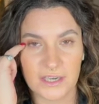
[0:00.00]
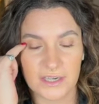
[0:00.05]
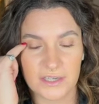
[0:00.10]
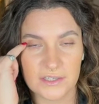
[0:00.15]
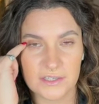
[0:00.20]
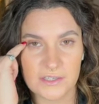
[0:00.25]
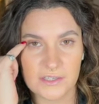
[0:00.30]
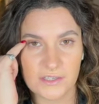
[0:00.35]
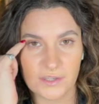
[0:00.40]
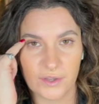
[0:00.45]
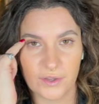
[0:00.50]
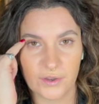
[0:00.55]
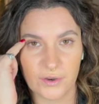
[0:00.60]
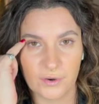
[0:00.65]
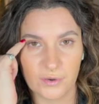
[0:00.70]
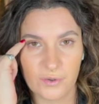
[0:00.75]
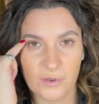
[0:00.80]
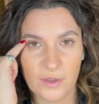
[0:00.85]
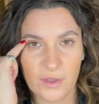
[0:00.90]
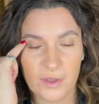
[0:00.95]
So
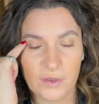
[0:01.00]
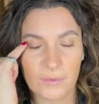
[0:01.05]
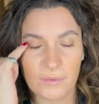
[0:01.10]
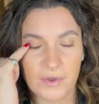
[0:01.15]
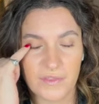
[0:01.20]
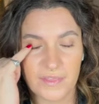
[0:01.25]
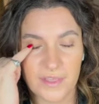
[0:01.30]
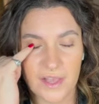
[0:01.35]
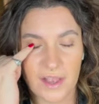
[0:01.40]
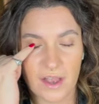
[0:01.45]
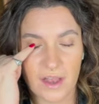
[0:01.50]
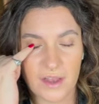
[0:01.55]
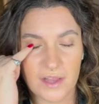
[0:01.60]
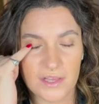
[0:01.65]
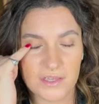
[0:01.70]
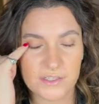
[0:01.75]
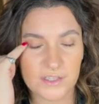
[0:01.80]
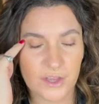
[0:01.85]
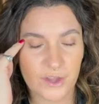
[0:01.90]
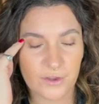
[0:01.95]
when the eye is
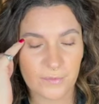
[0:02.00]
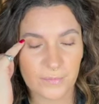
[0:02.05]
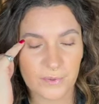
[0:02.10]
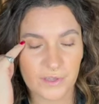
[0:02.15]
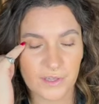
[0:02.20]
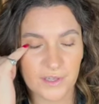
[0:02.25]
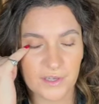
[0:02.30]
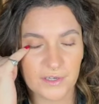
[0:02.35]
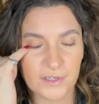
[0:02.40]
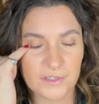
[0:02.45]
open,